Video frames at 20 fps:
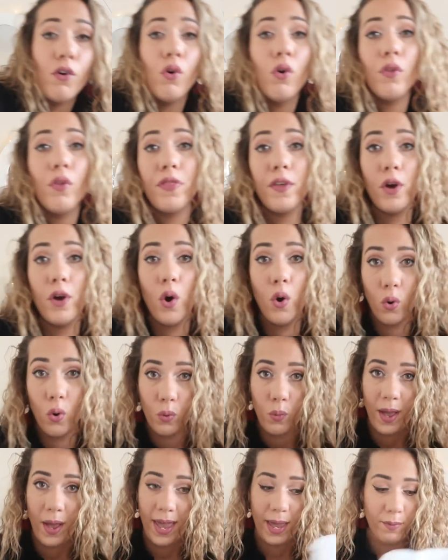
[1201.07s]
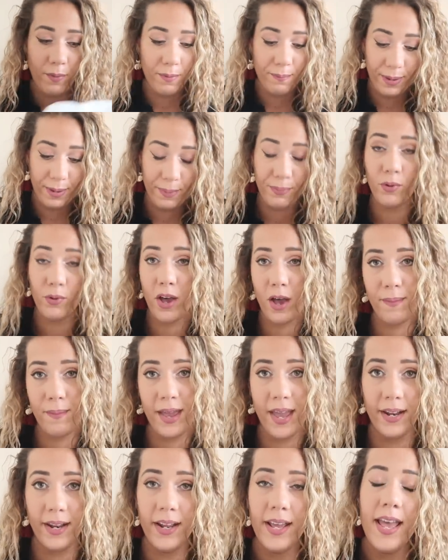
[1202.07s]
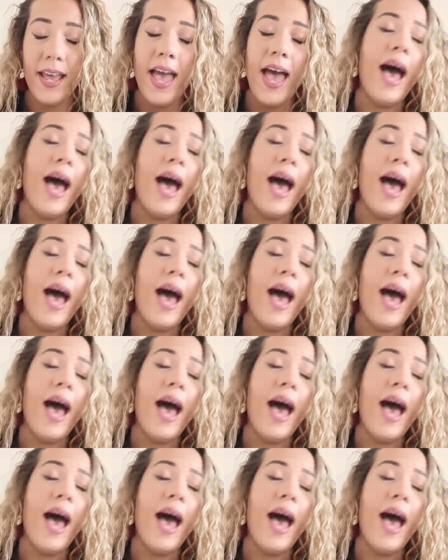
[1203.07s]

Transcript: for the hallway when people come in.